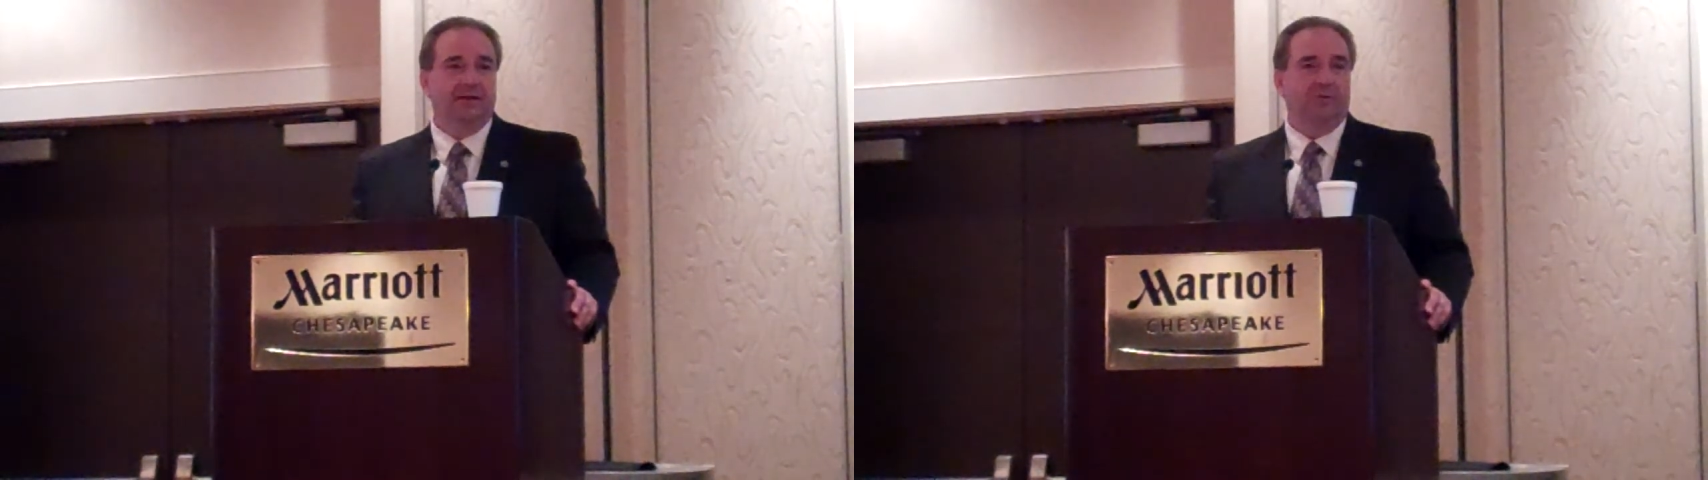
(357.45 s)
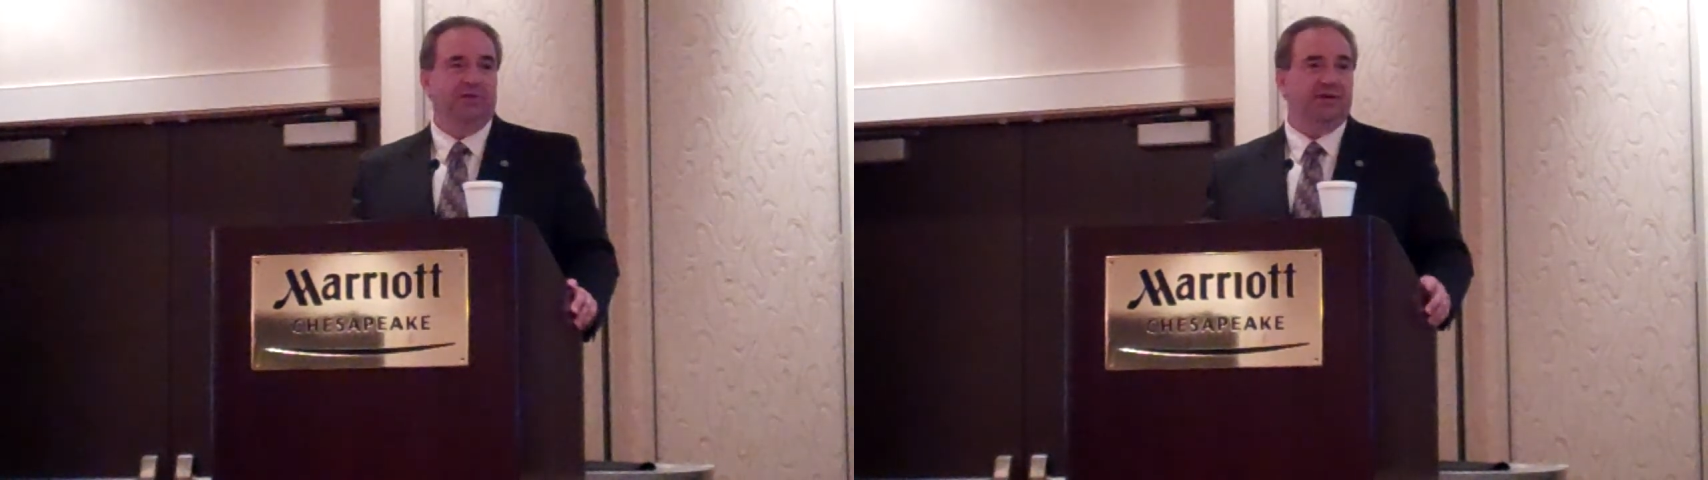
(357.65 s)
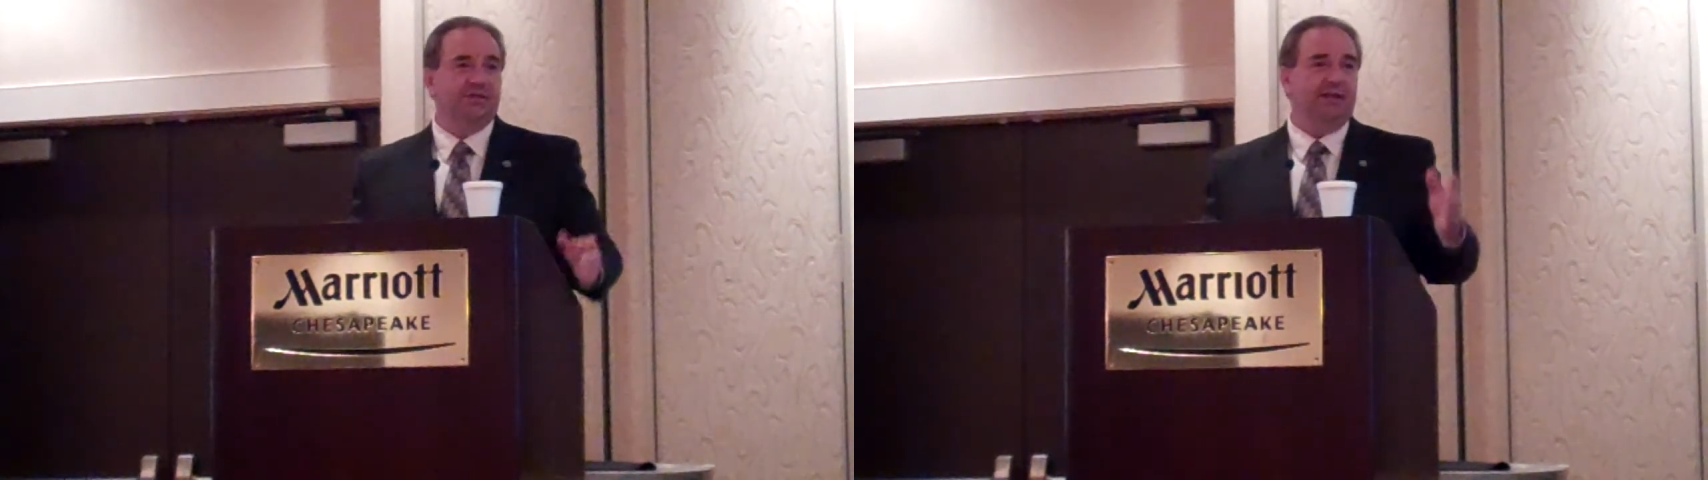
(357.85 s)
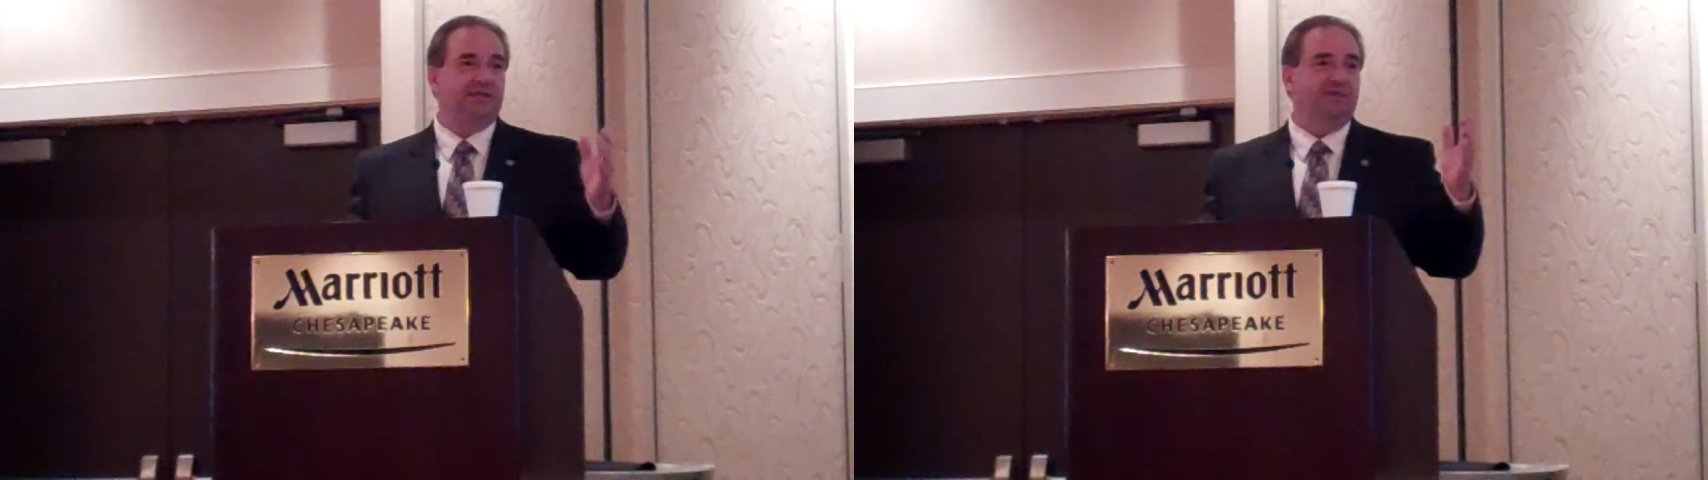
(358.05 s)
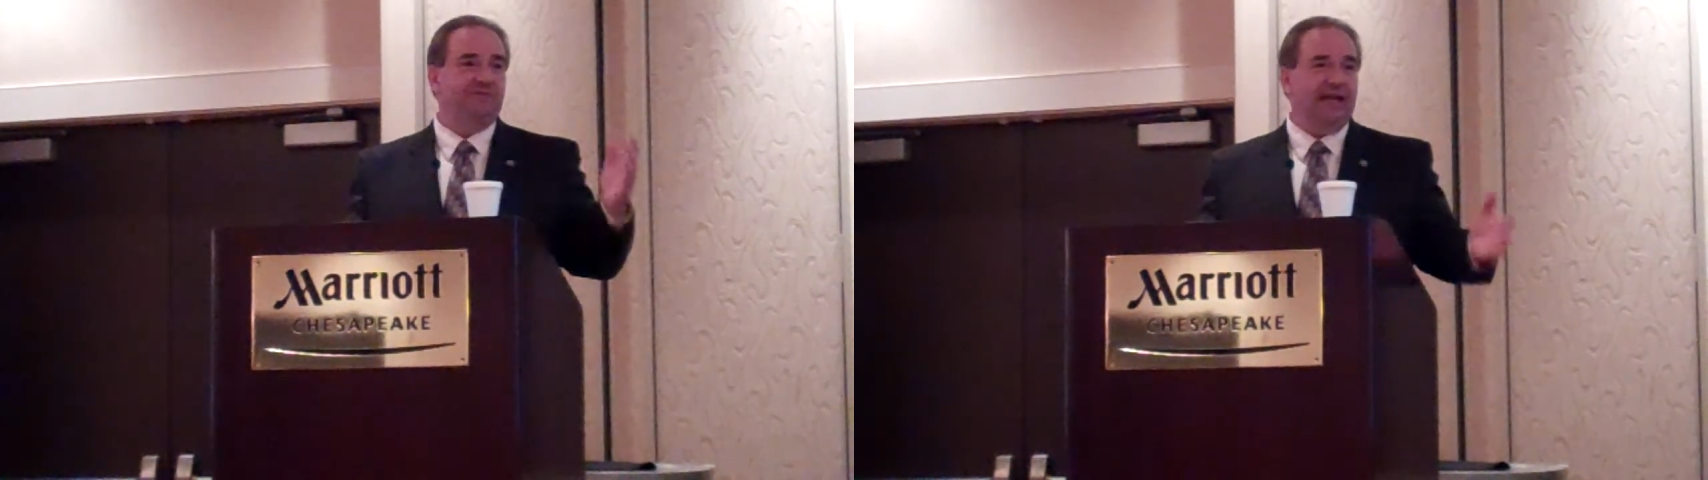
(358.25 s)
with
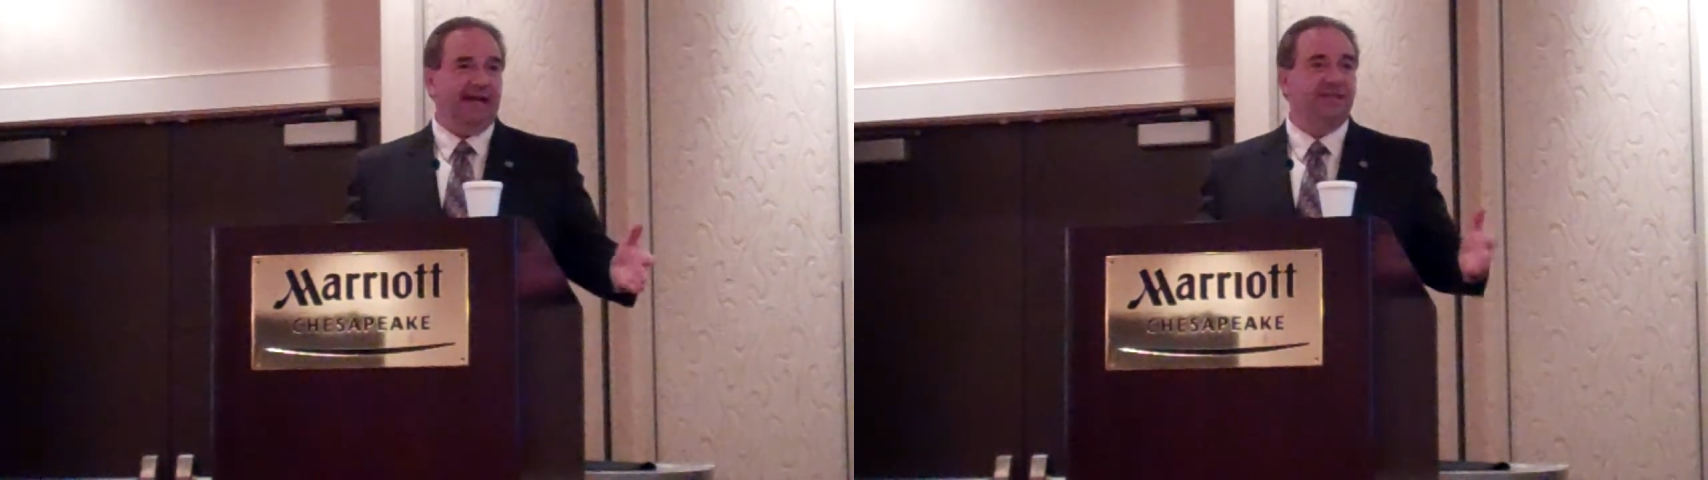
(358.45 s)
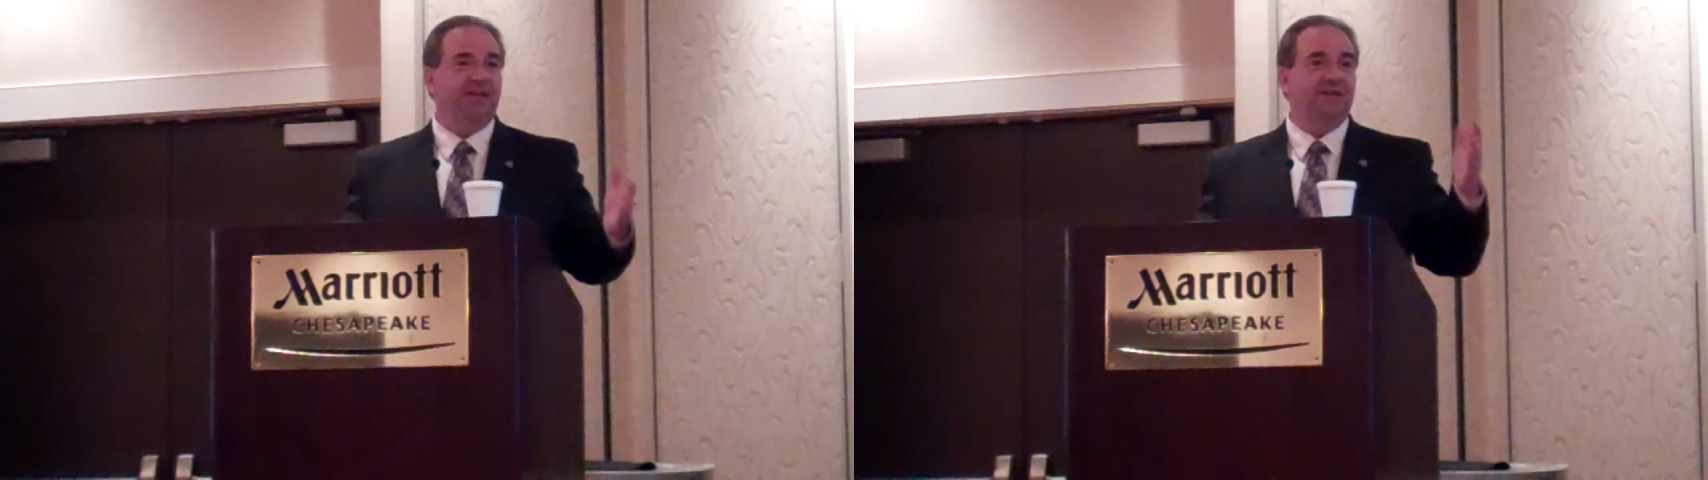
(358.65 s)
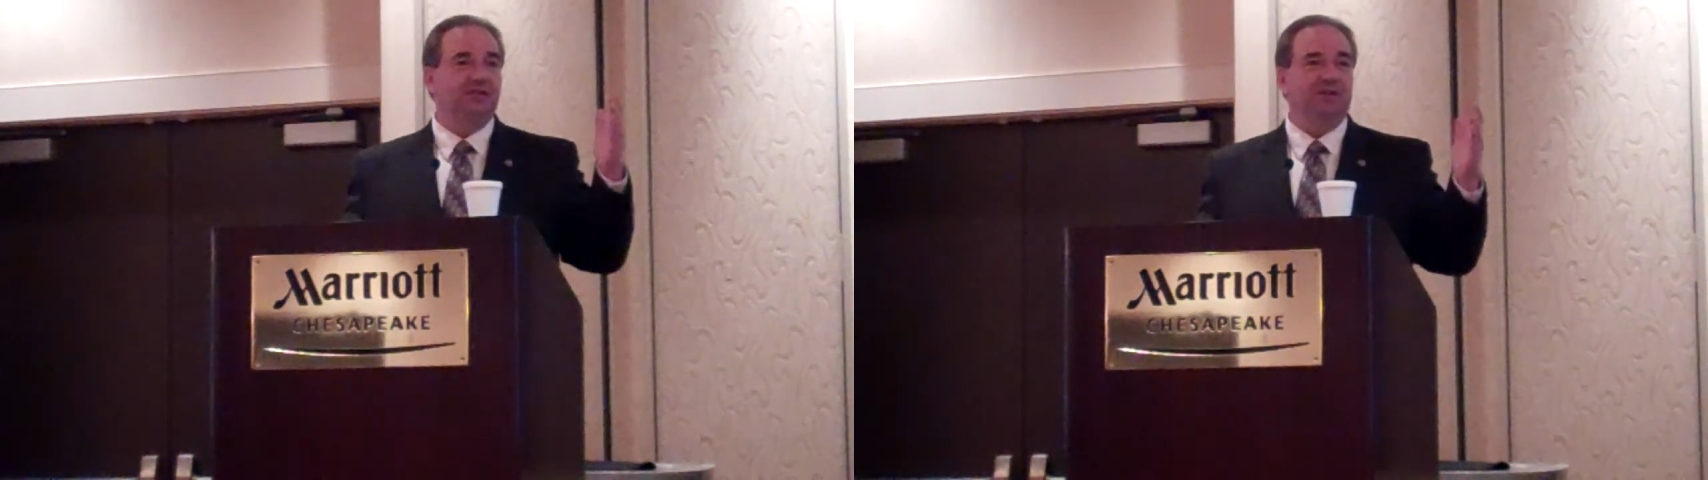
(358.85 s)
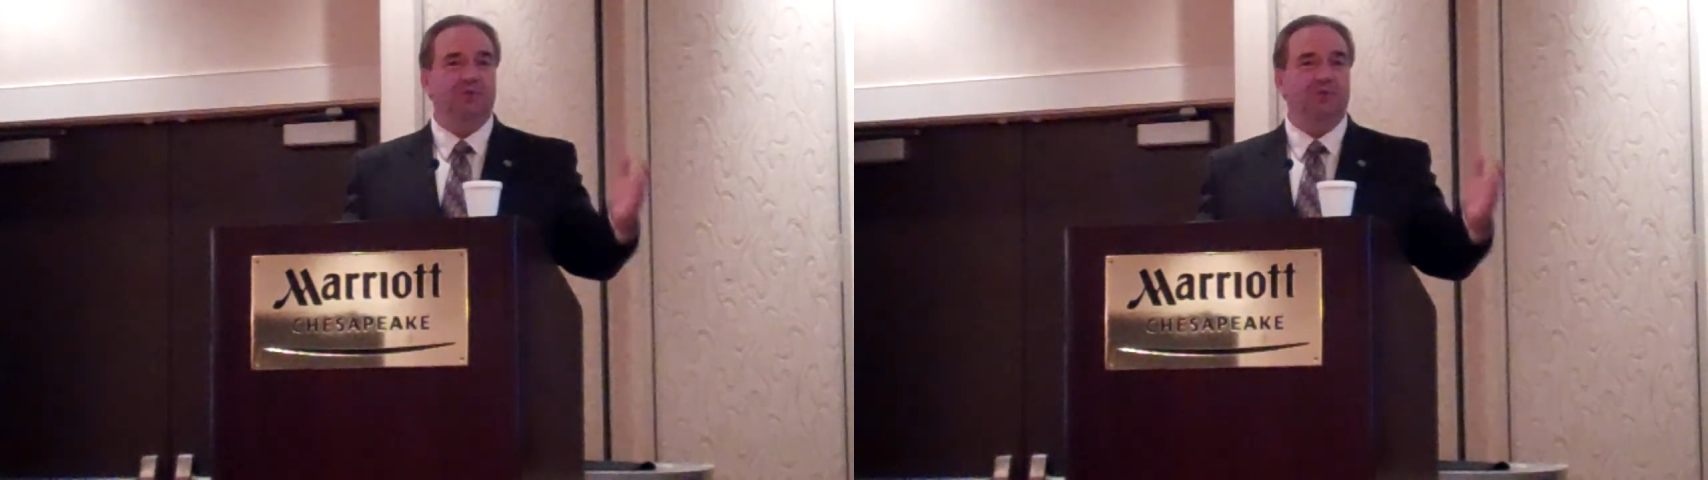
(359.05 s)
excessive taxation